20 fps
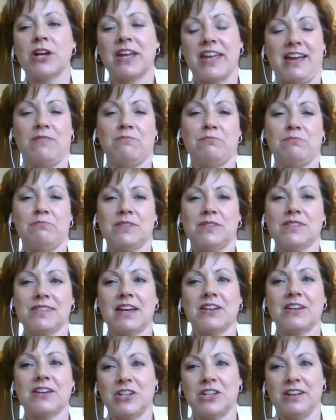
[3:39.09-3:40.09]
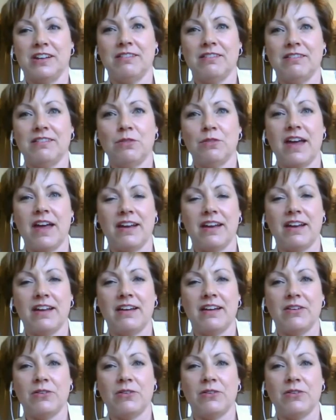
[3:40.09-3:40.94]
camp session that